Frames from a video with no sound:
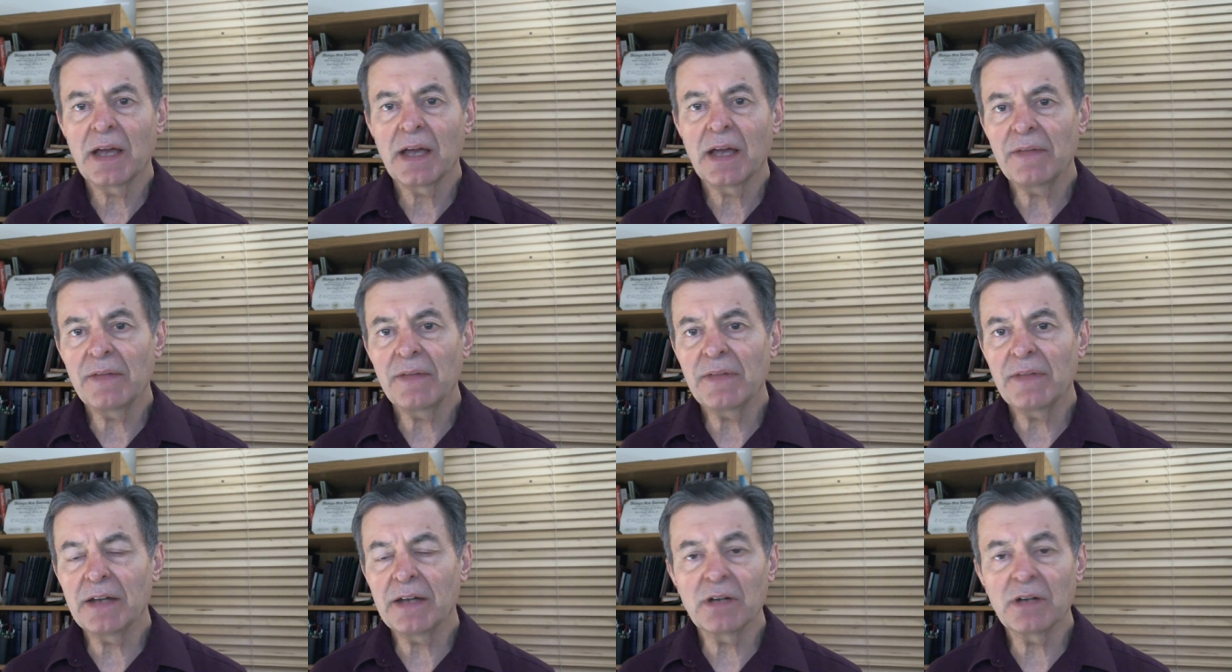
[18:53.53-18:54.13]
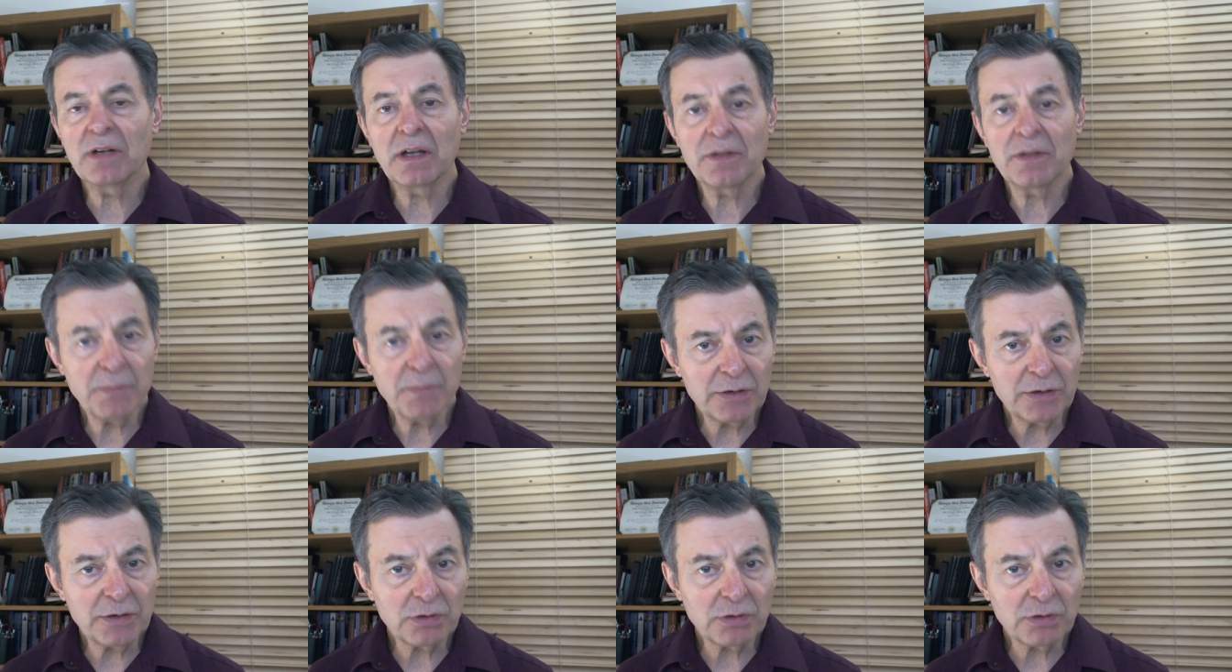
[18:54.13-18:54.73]
And then the
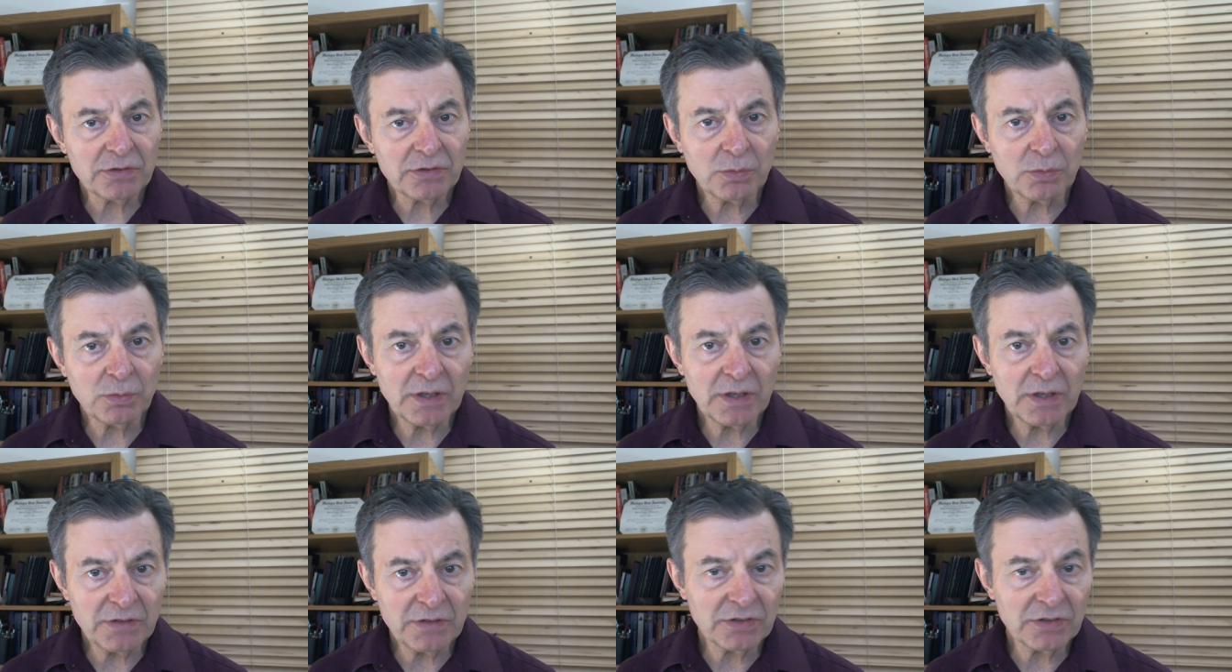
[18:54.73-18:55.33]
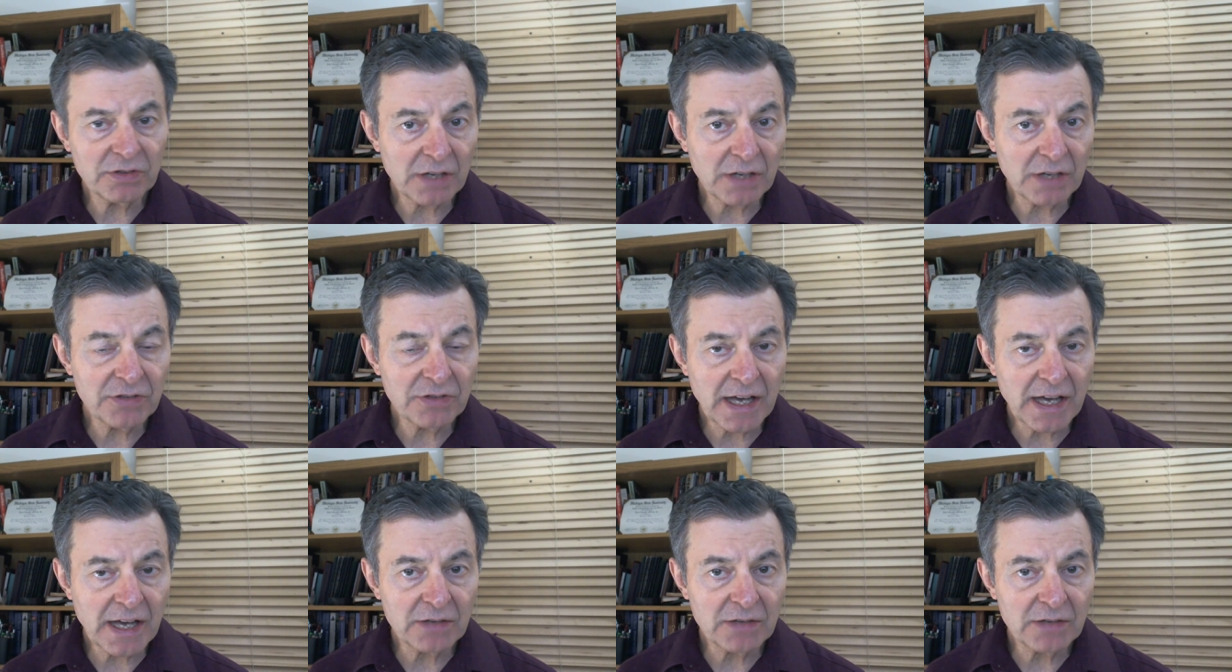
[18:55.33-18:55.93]
minerals, we
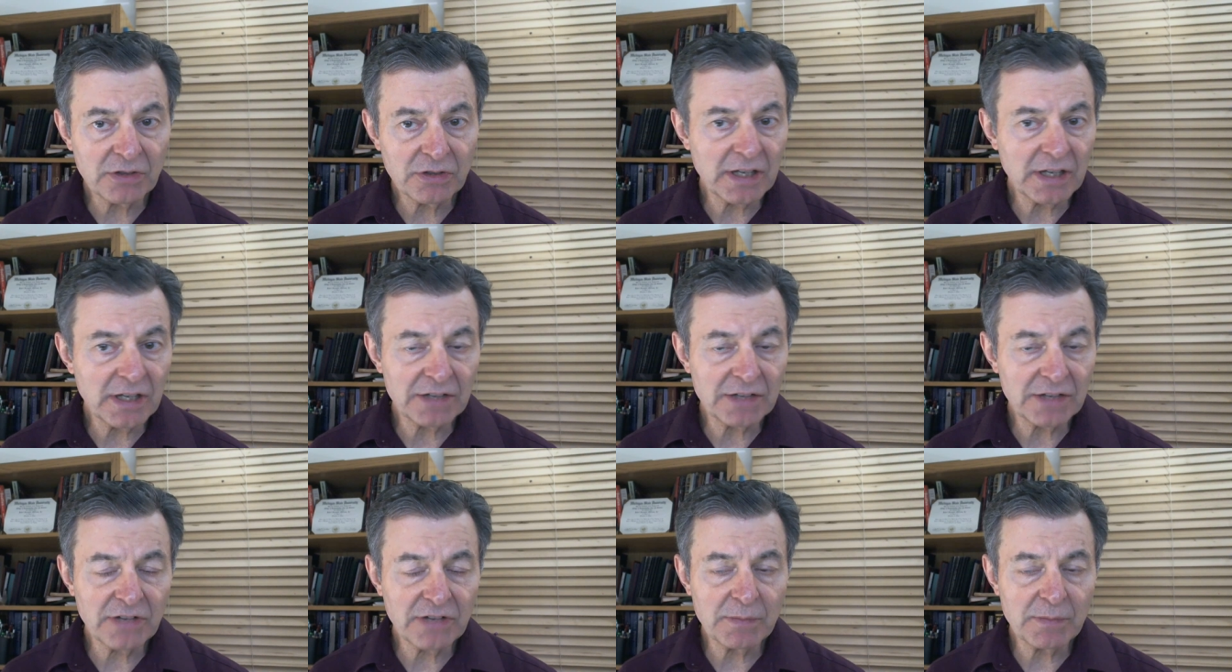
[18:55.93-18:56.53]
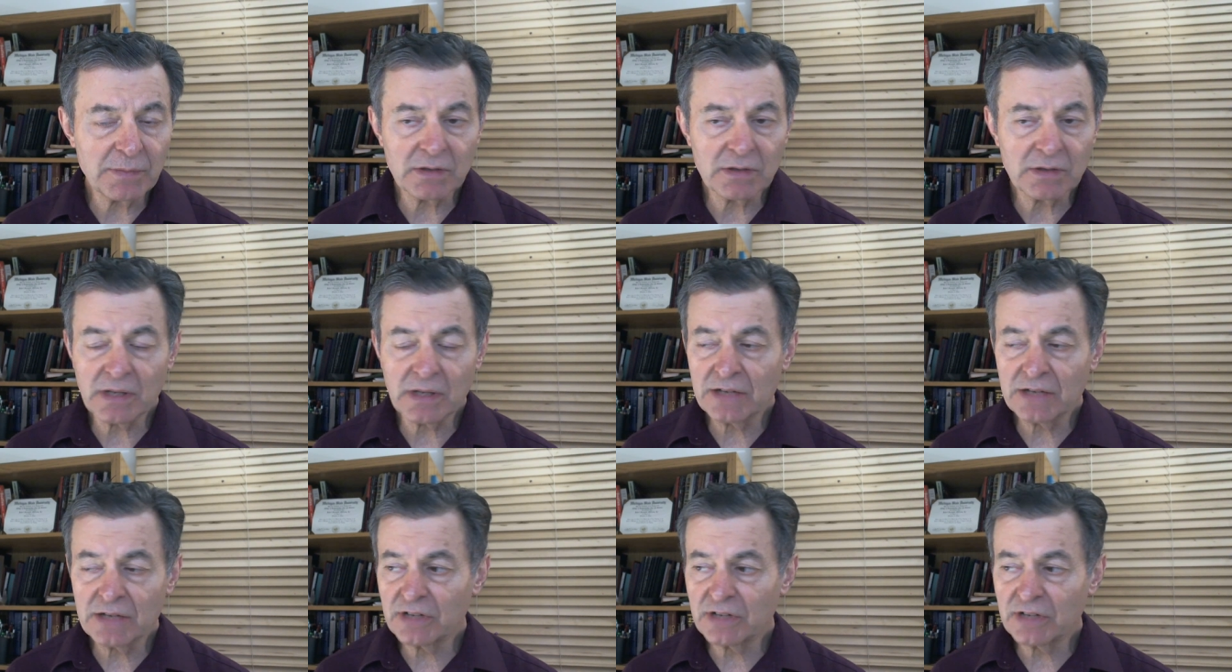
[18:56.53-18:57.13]
discussed that. So you got to stay
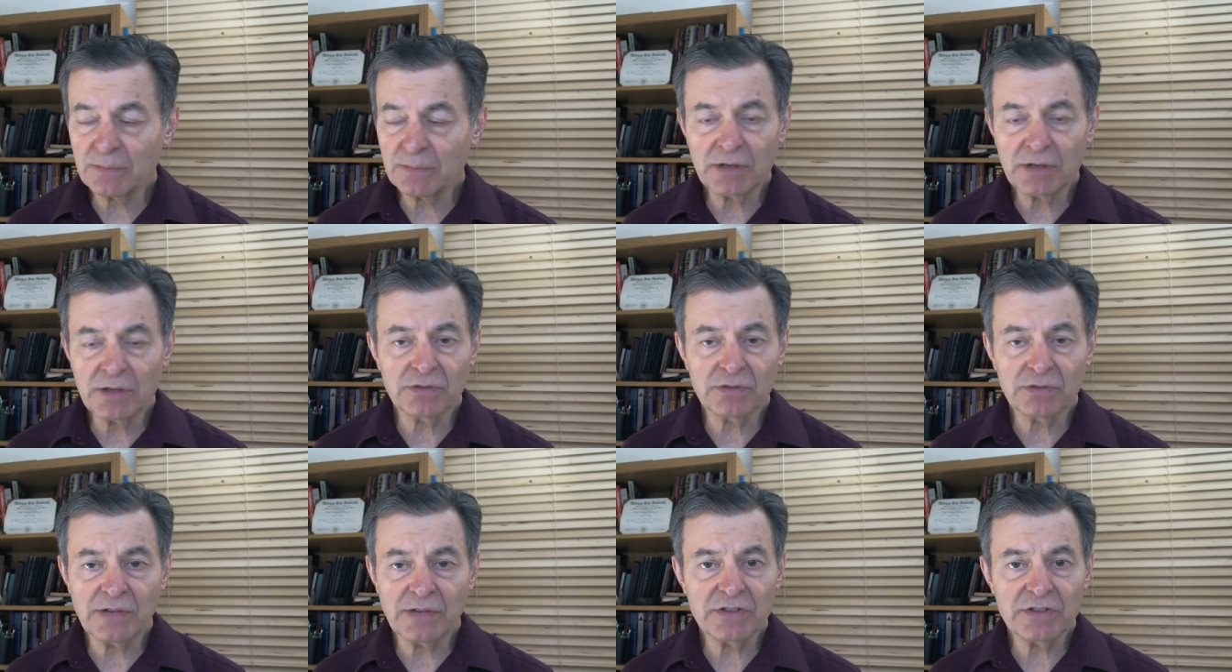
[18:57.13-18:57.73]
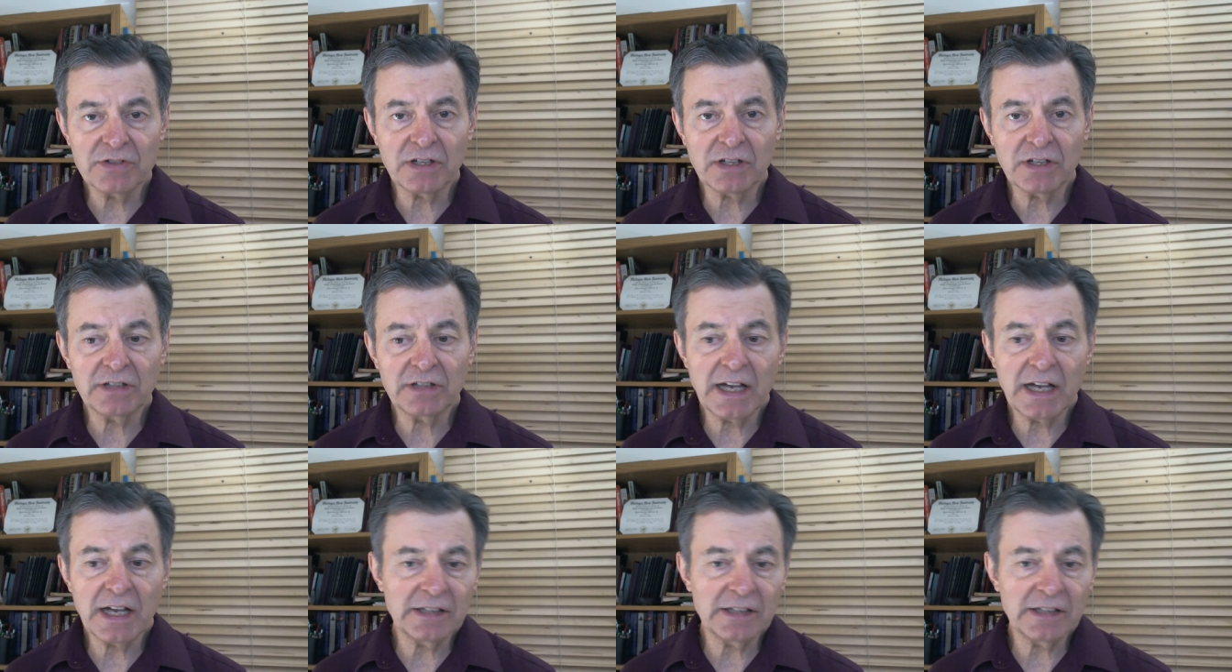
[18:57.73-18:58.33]
mineralized, take minerals every single
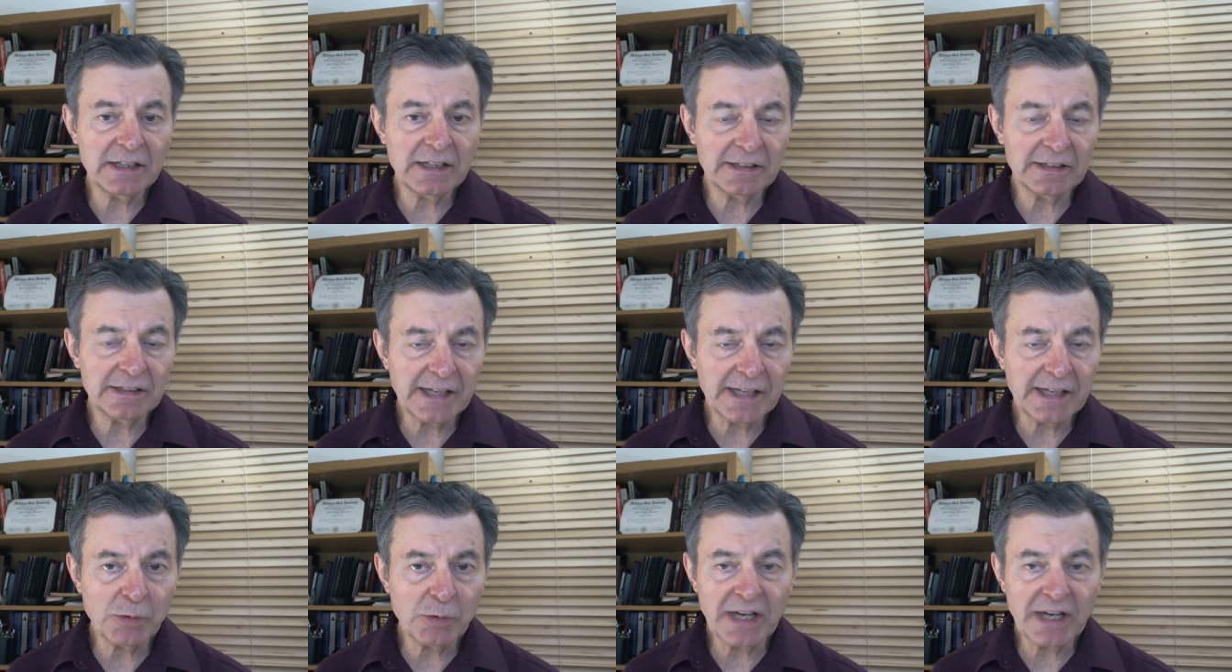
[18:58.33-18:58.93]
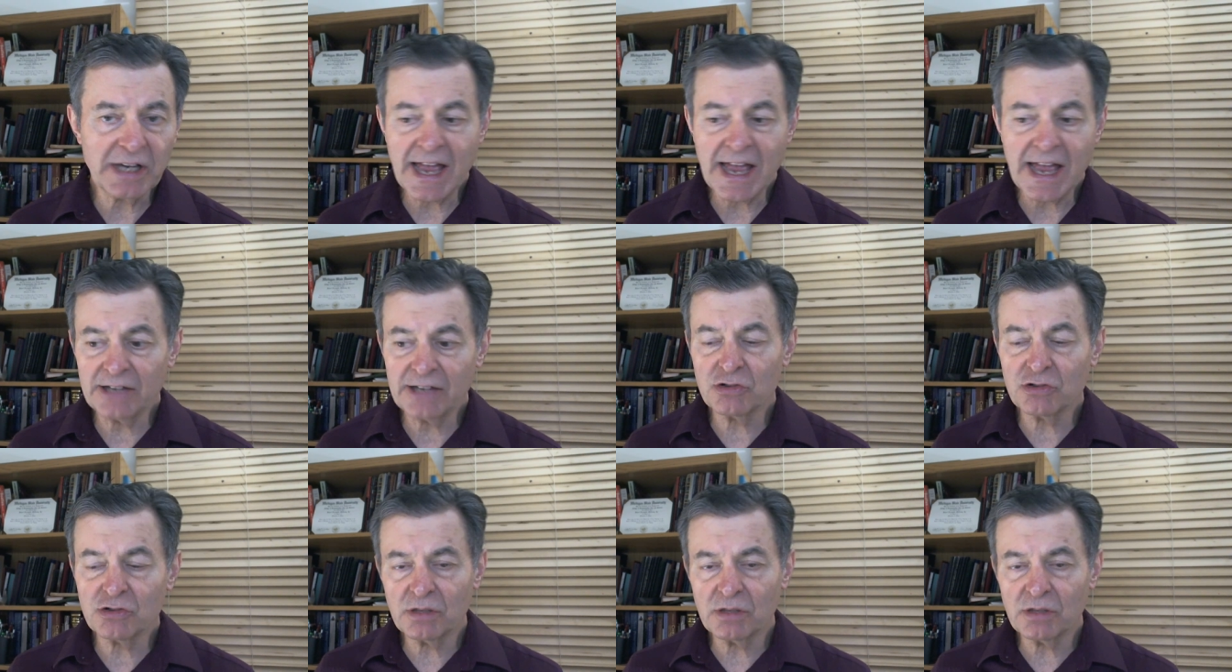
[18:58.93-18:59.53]
day. I like the liquid
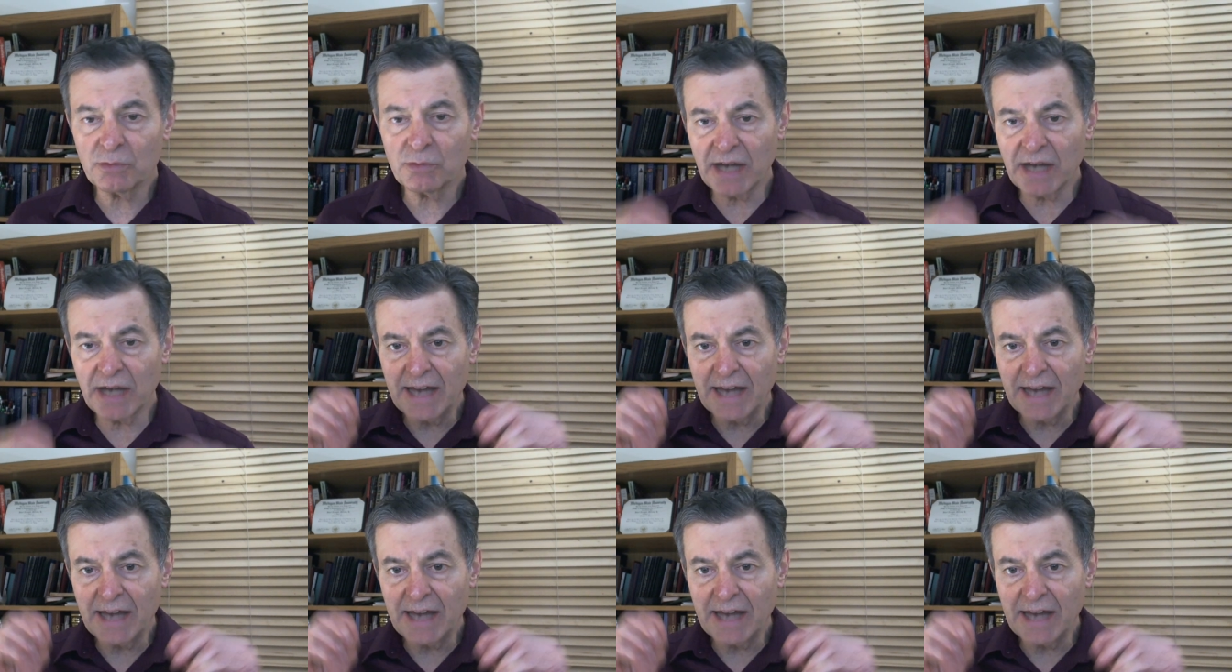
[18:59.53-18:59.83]
angstrom.